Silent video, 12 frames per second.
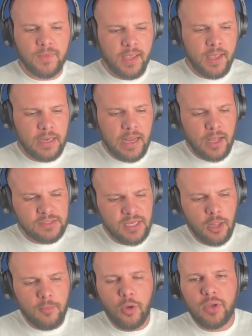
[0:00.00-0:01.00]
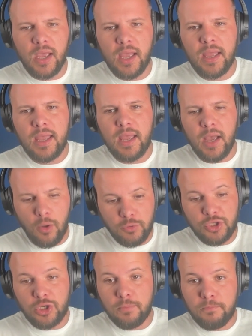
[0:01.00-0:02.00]
And I'll tell them, okay, I
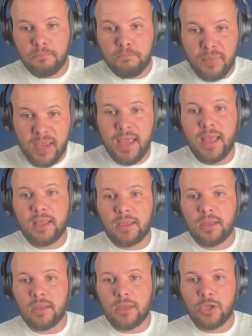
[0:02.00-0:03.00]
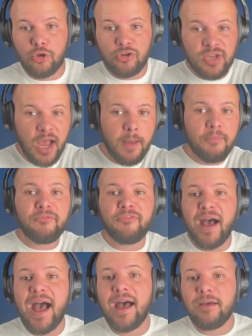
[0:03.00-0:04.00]
want you to pick your top
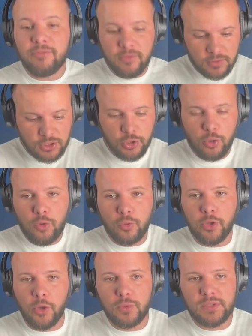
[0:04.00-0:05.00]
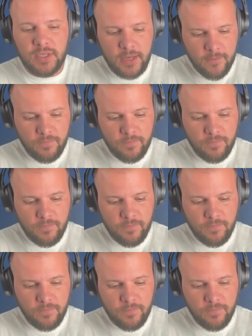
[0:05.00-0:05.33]
five, circle those,